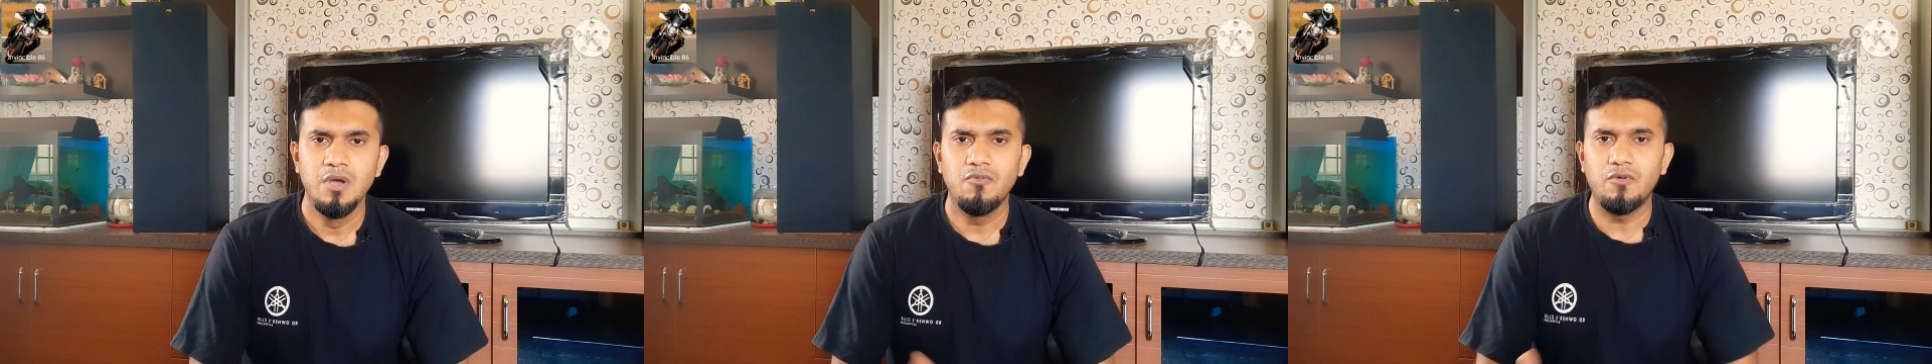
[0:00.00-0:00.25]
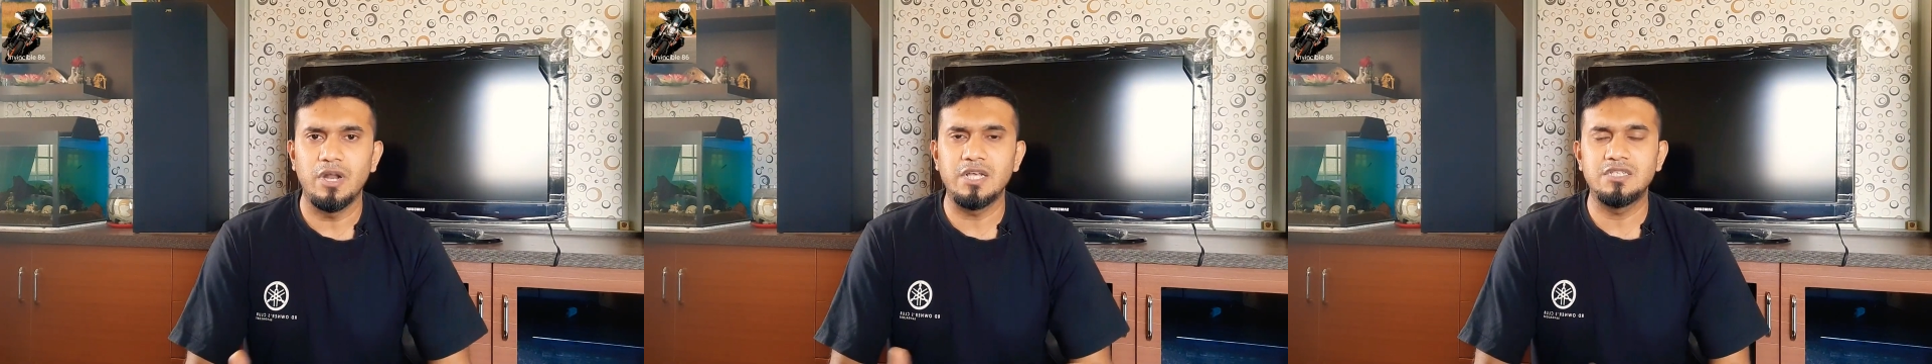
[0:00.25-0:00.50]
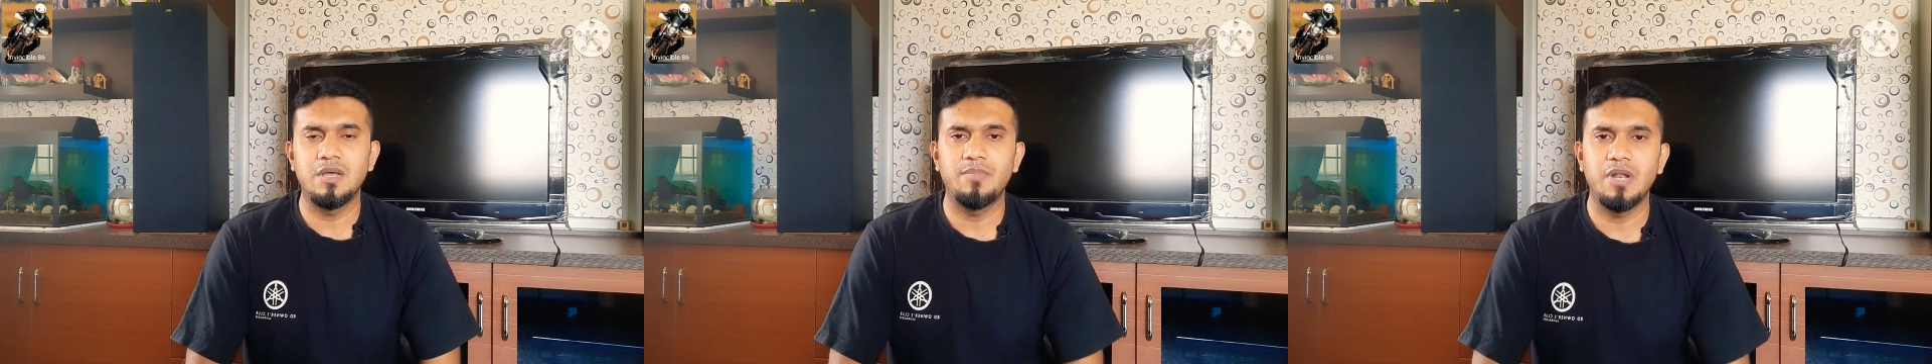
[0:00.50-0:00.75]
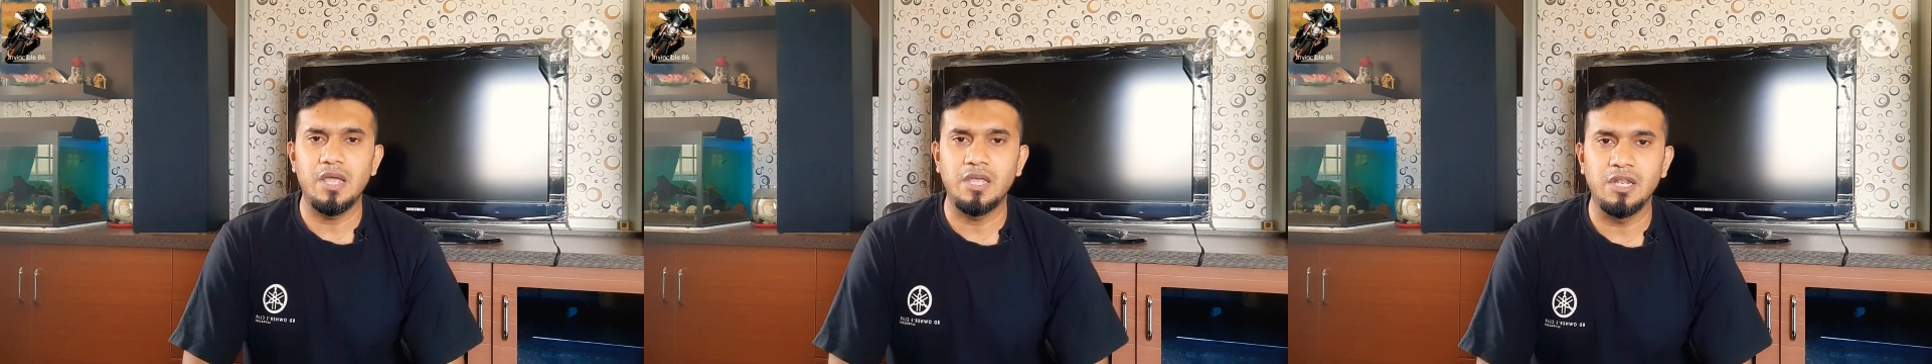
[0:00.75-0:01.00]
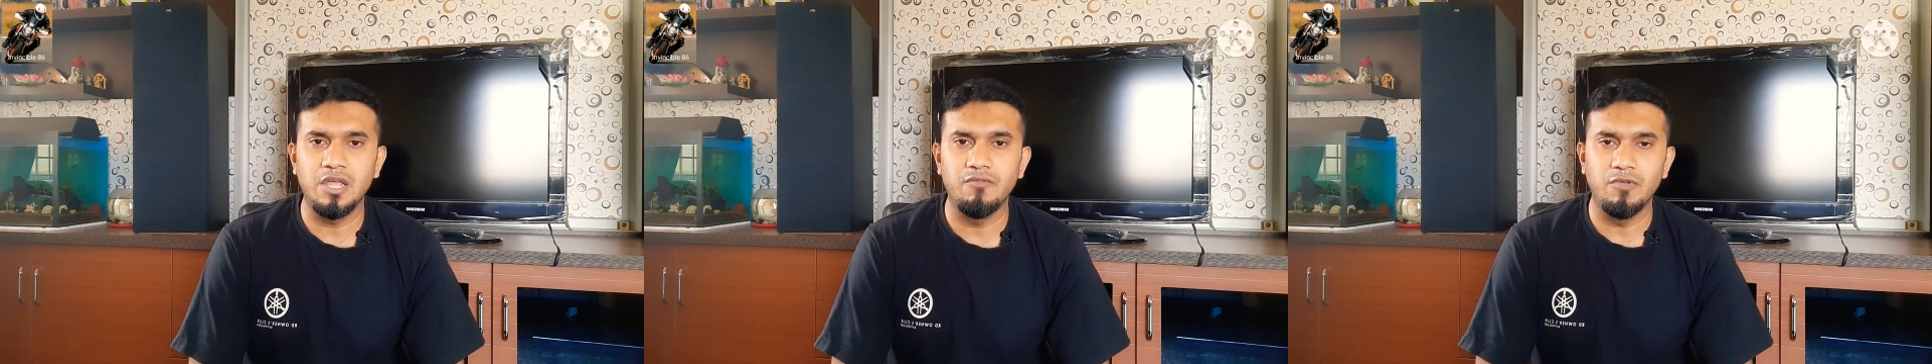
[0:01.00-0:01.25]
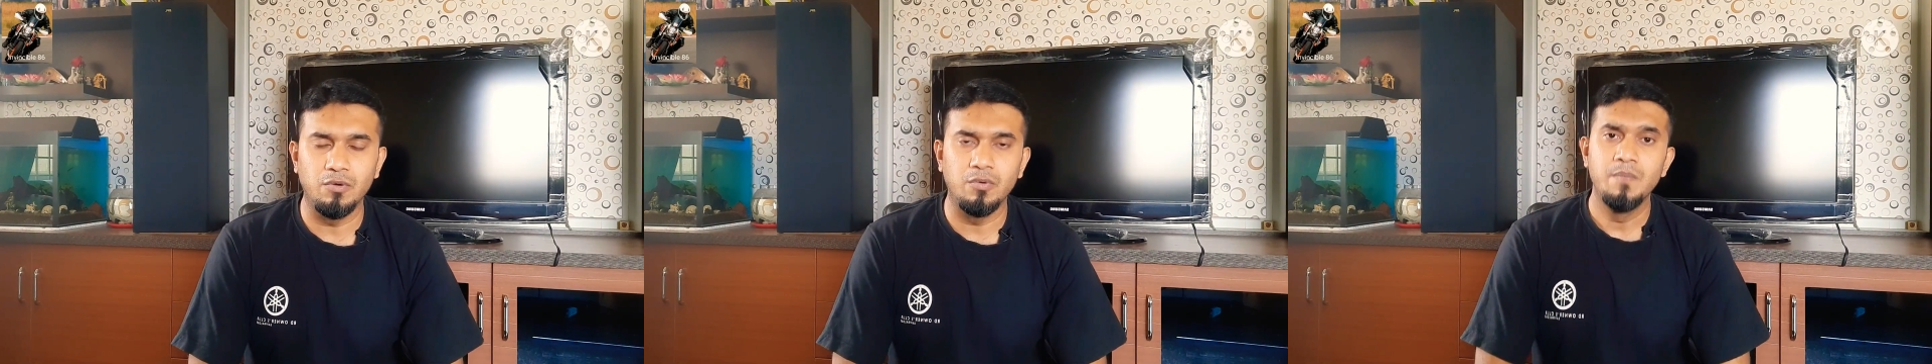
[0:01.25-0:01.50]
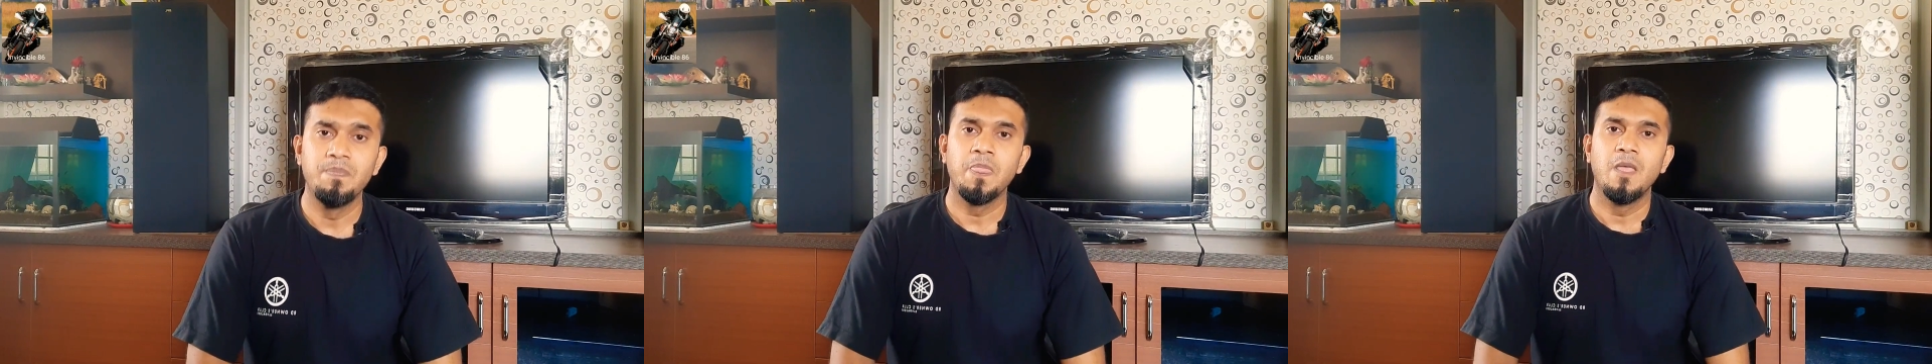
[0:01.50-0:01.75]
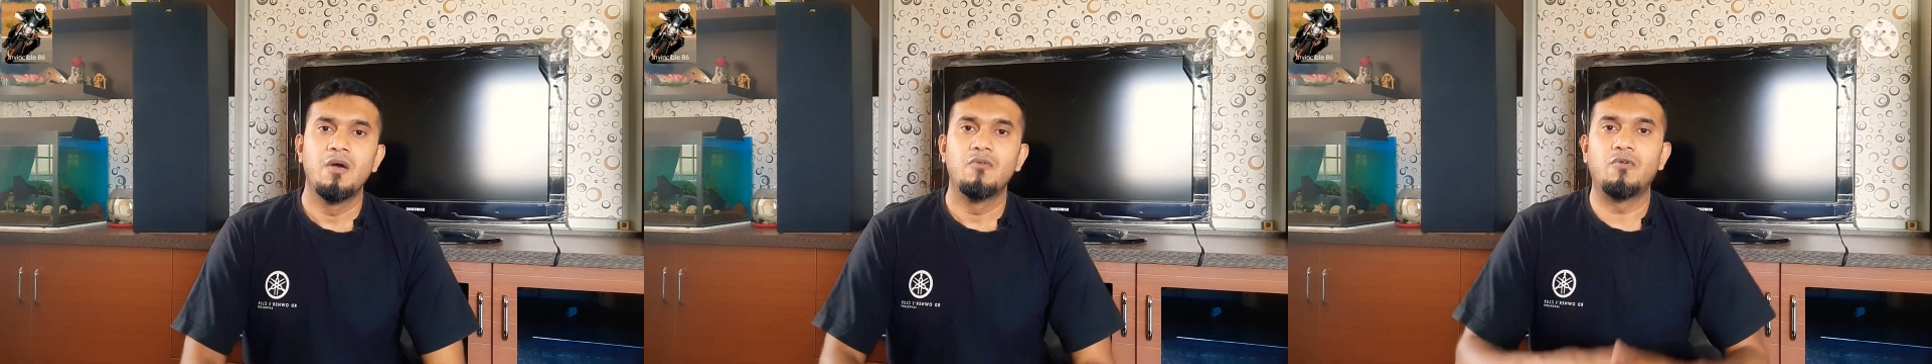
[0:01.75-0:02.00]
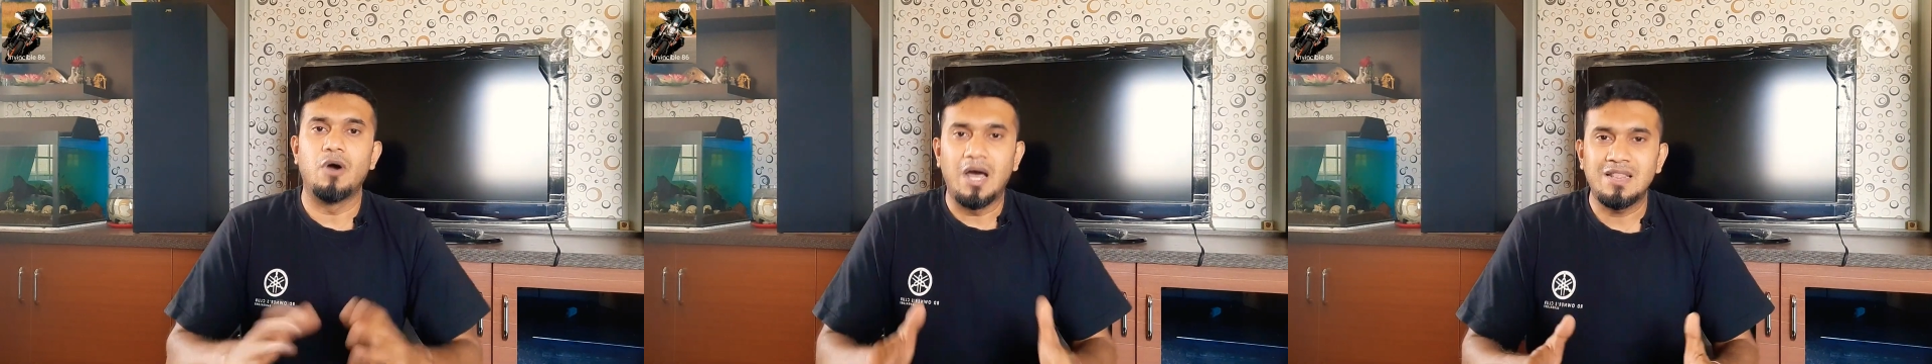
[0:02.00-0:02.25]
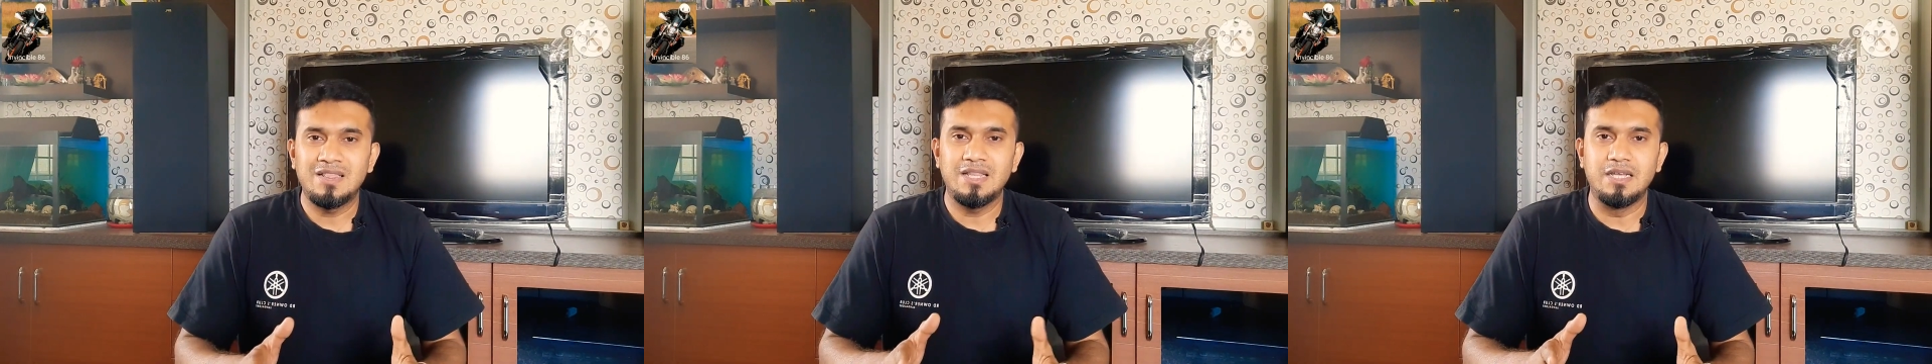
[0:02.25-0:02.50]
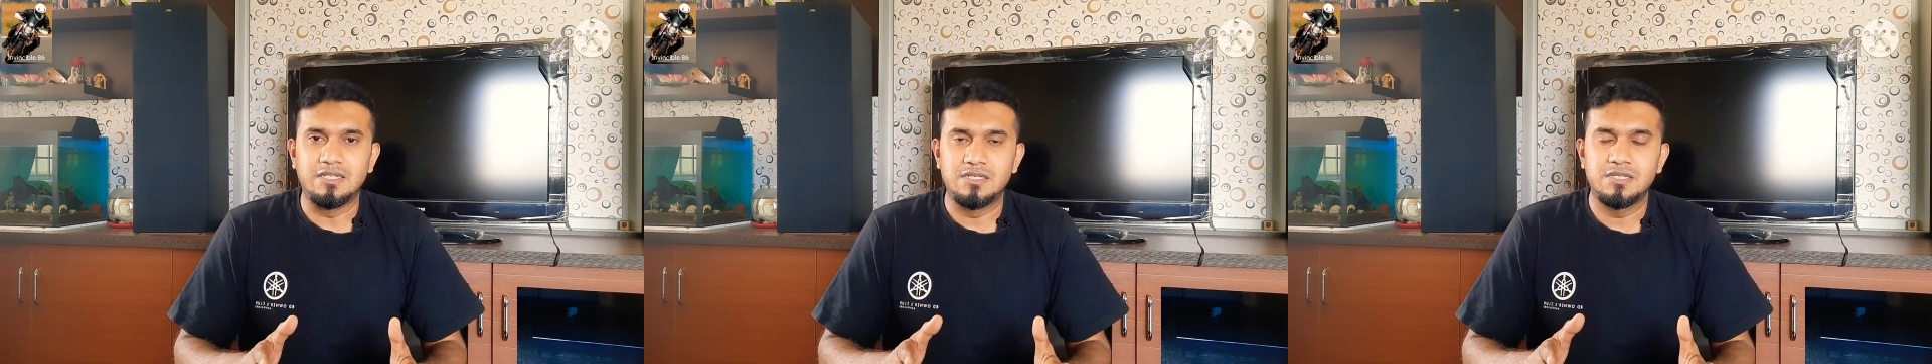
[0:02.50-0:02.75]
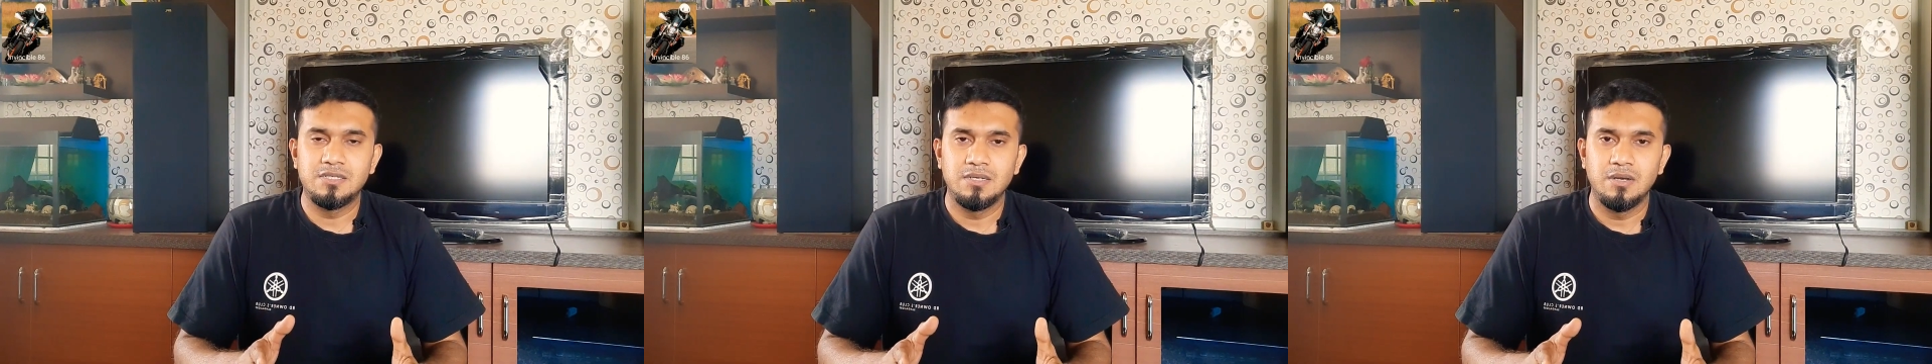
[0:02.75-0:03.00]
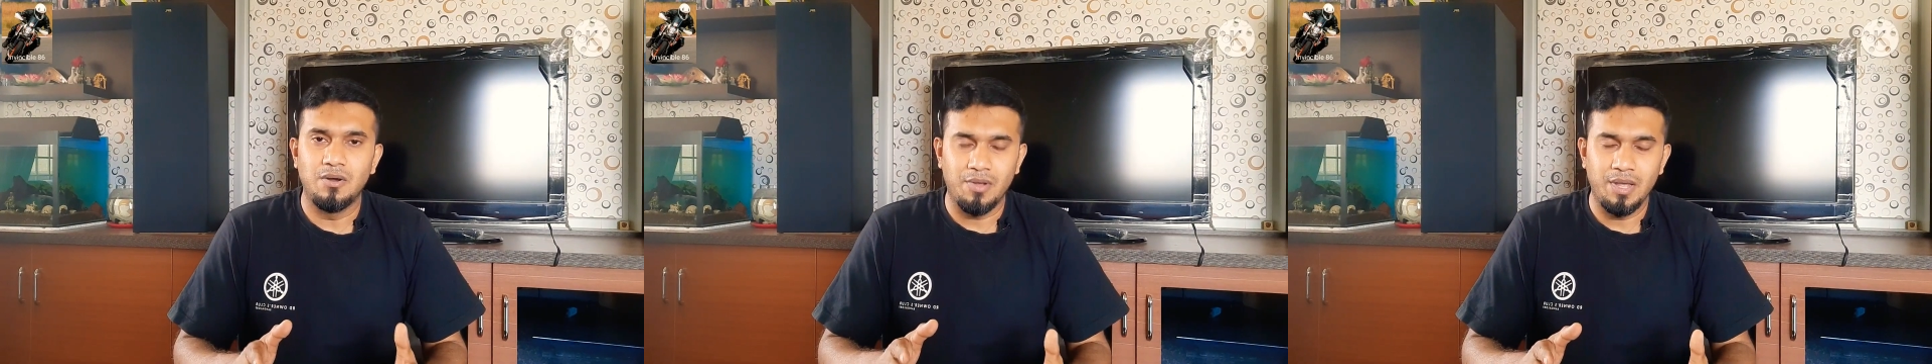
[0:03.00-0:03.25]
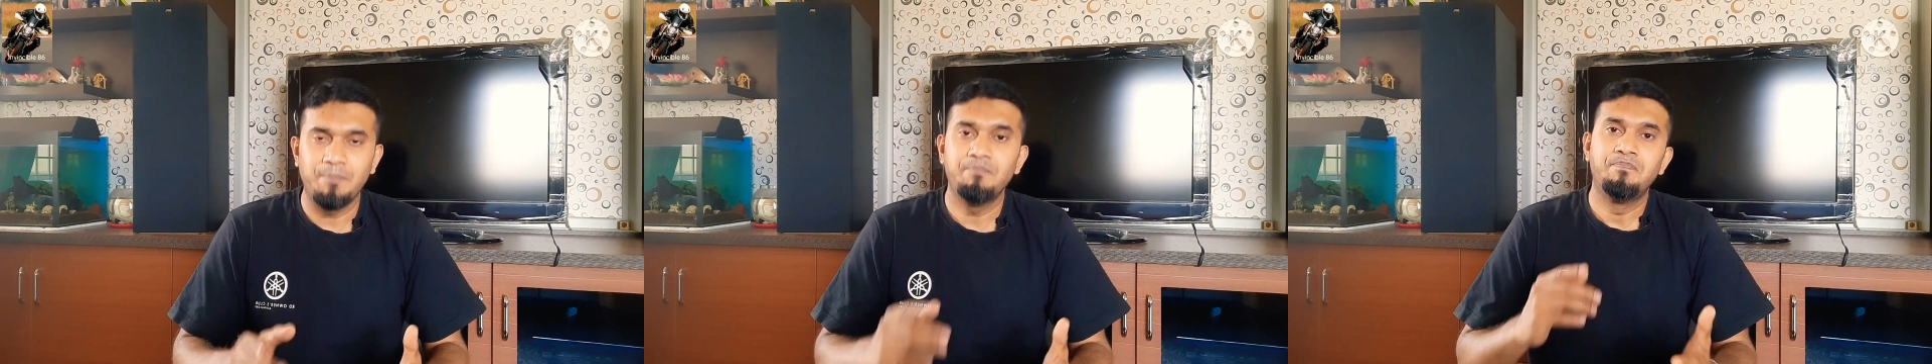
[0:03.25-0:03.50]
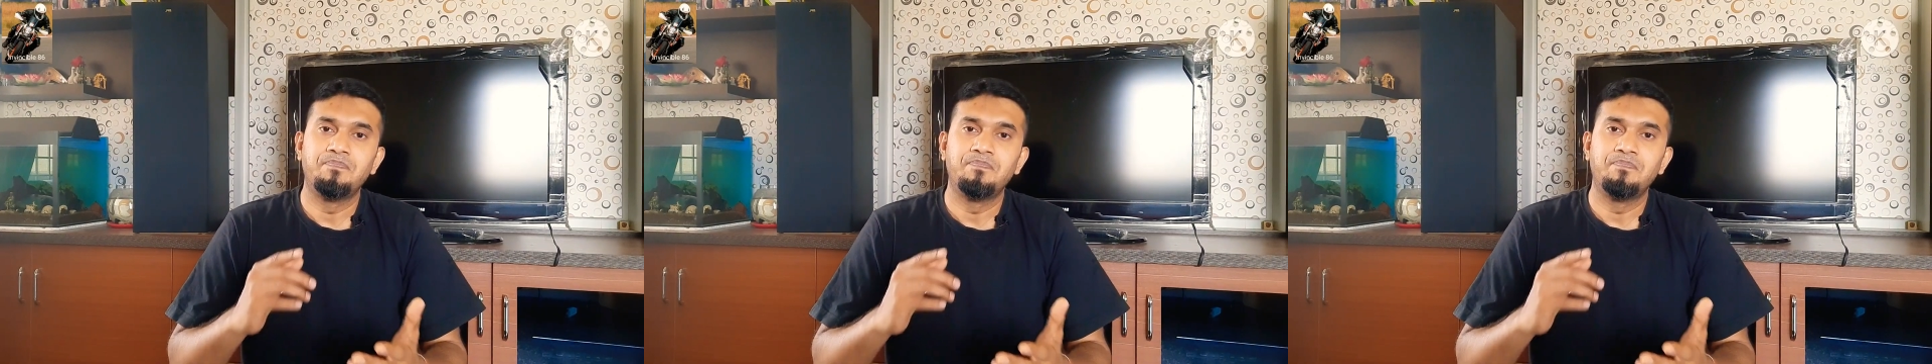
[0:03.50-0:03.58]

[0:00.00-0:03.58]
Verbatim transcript: for example i can give you for athletes okay